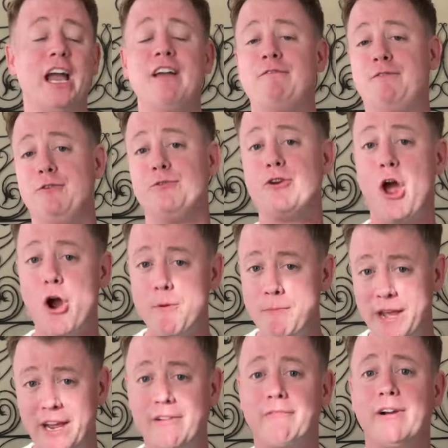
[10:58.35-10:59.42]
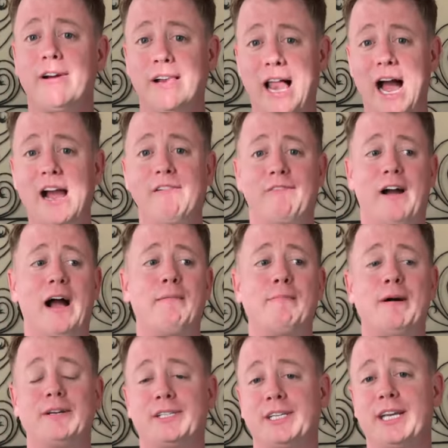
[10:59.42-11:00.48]
If you know me in real life, I'm
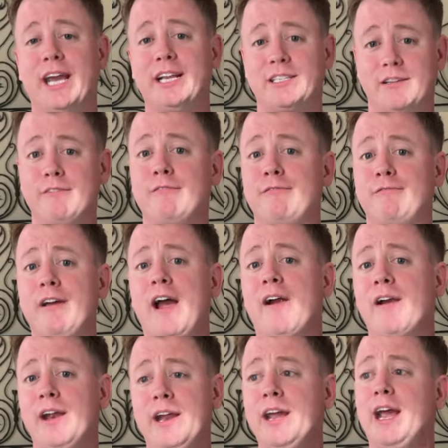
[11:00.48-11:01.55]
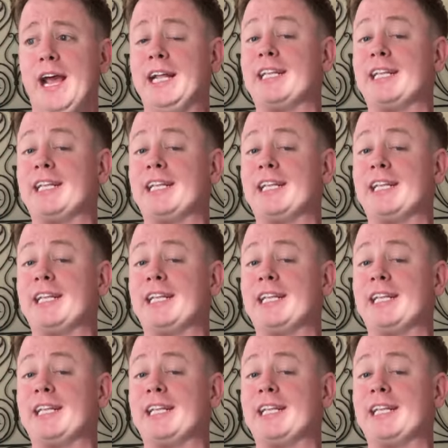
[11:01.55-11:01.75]
about to get very